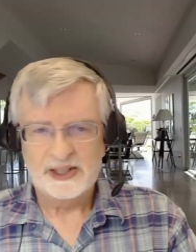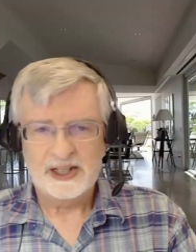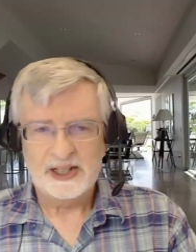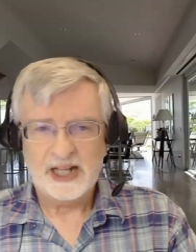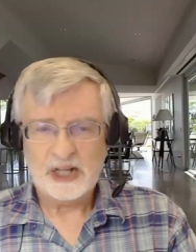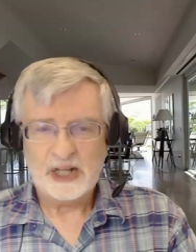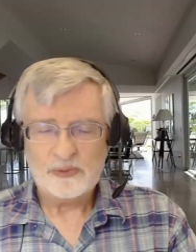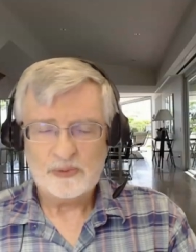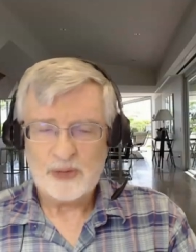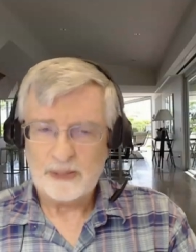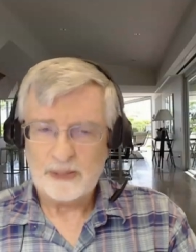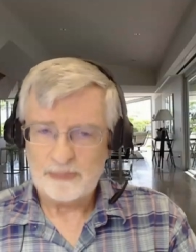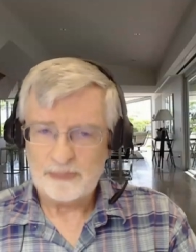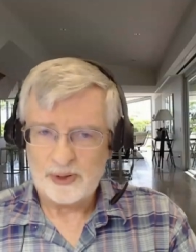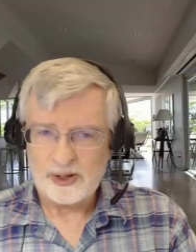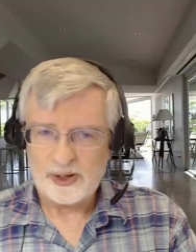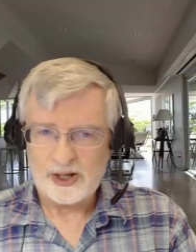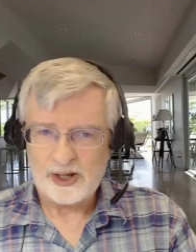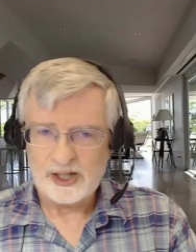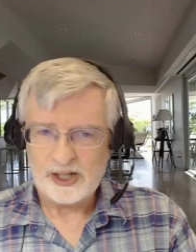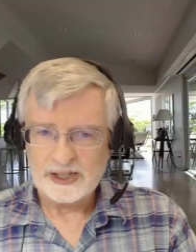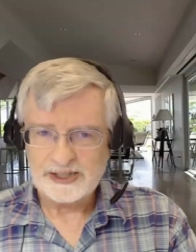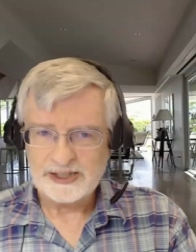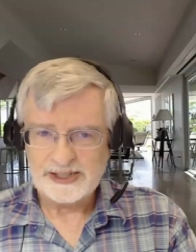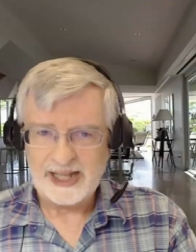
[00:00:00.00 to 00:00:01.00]
That's why
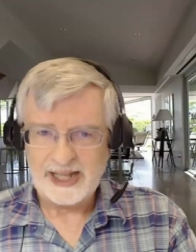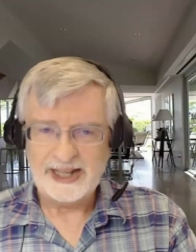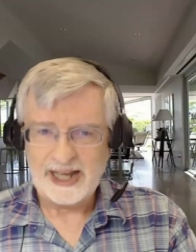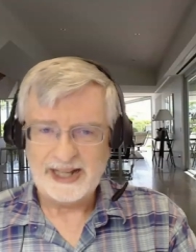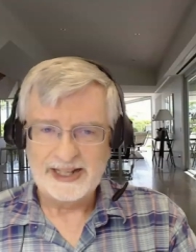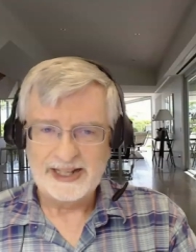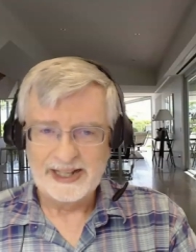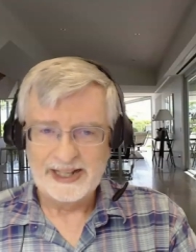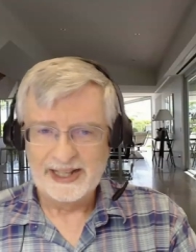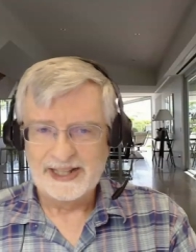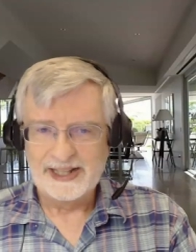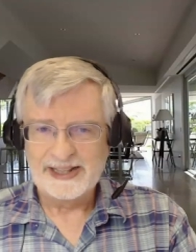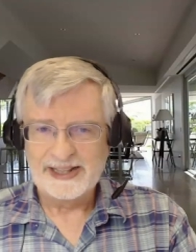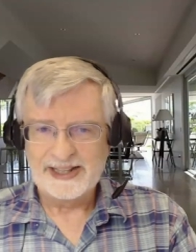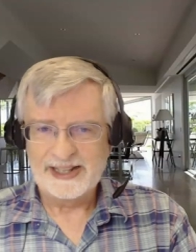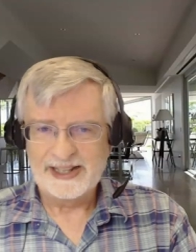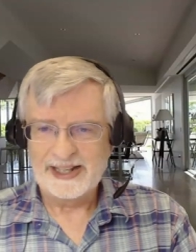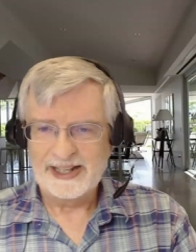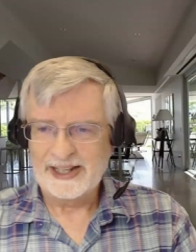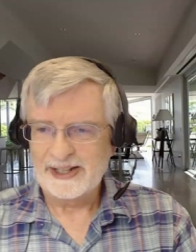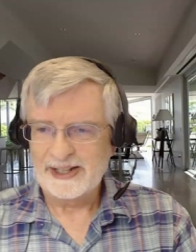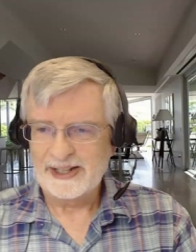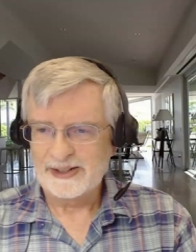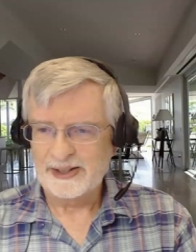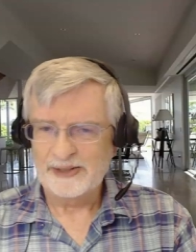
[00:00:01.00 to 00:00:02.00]
Paul said
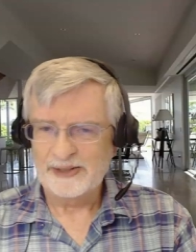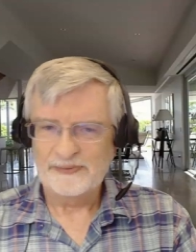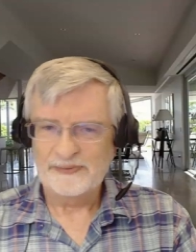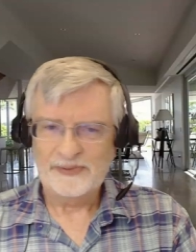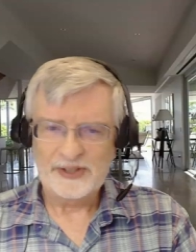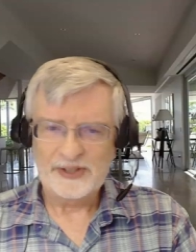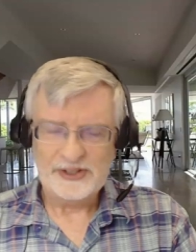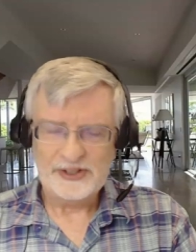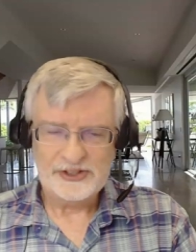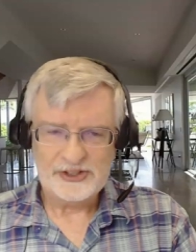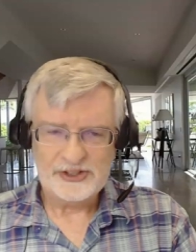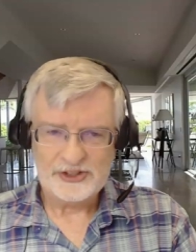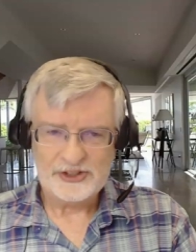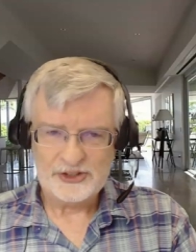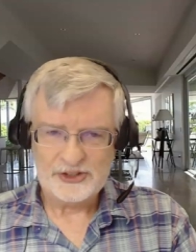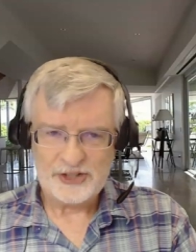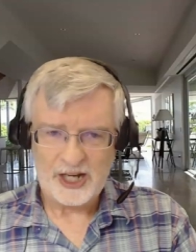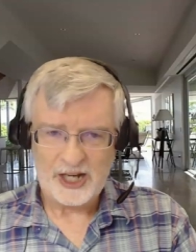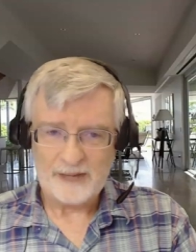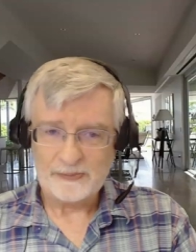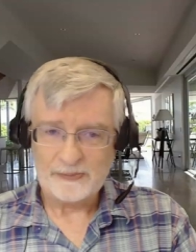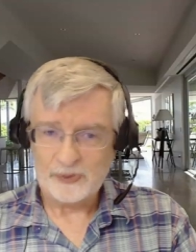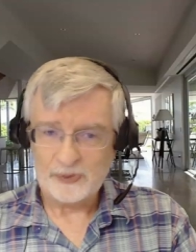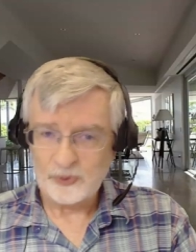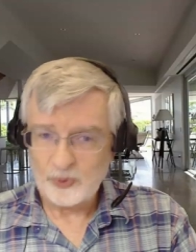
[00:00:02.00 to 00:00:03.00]
in, in Ephesians
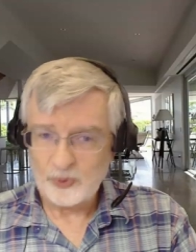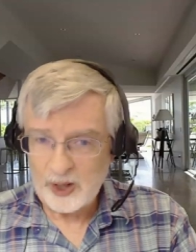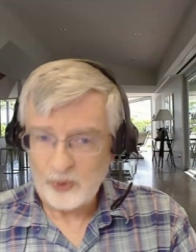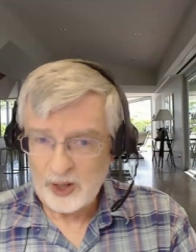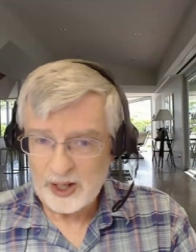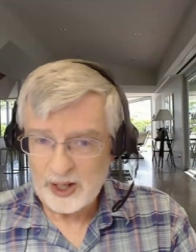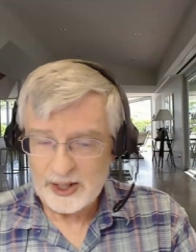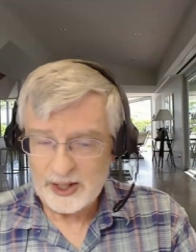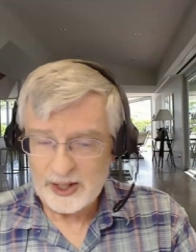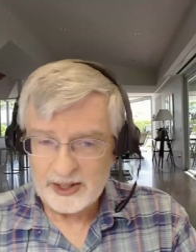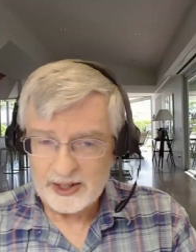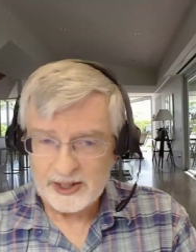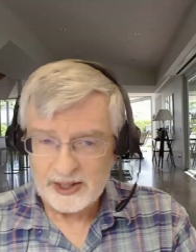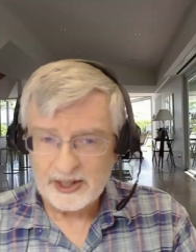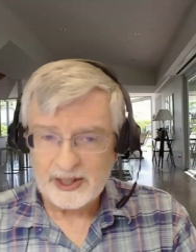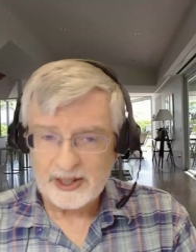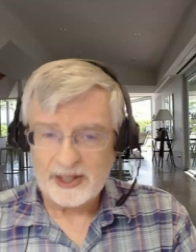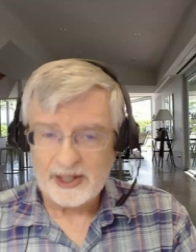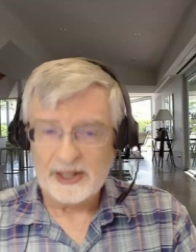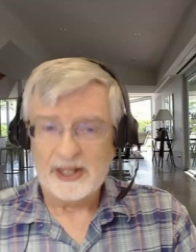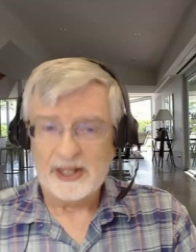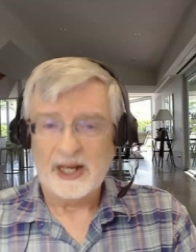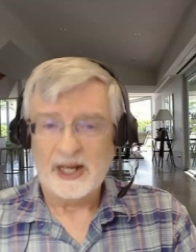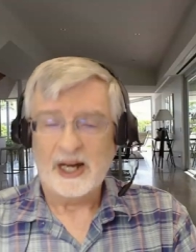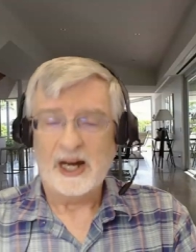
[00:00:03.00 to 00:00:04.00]
chapter 1
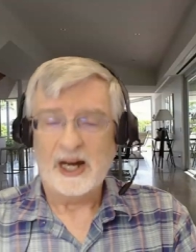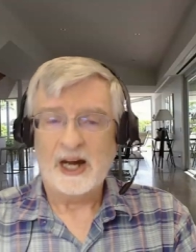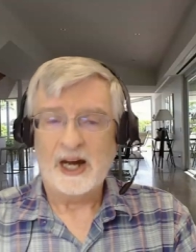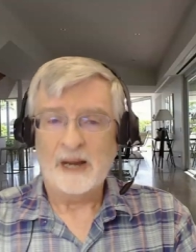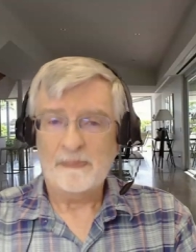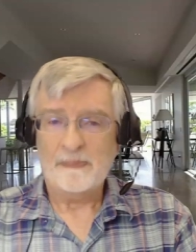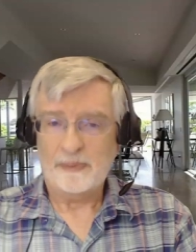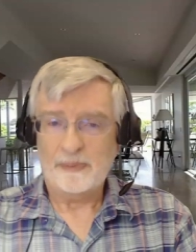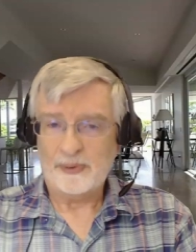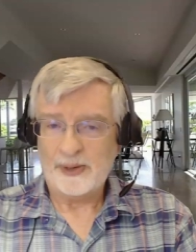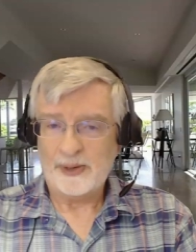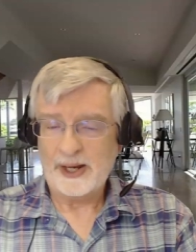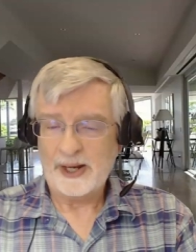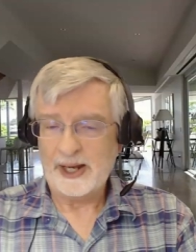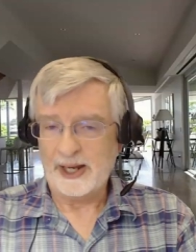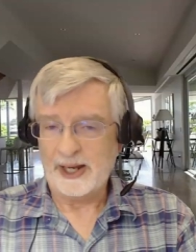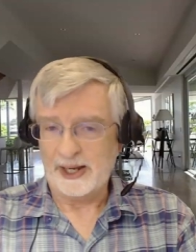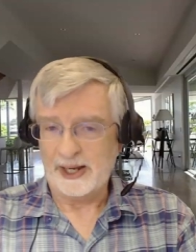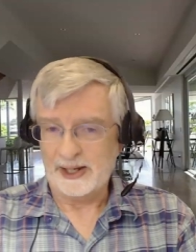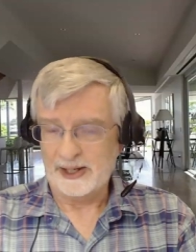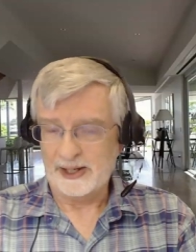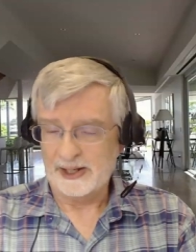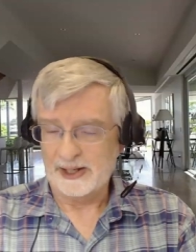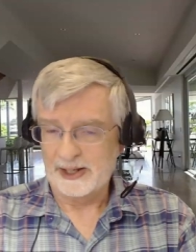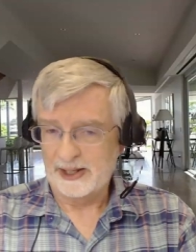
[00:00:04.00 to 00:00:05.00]
I
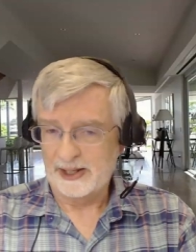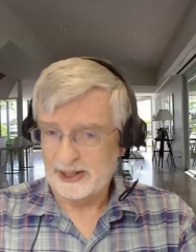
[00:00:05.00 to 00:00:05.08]
pray